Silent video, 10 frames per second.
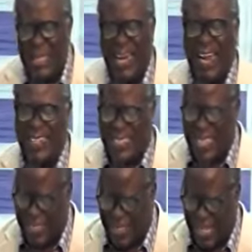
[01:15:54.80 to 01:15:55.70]
There are
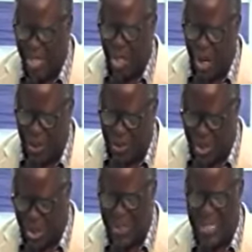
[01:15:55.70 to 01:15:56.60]

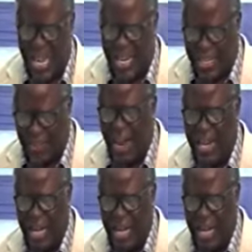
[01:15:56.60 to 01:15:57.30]
decisions to take right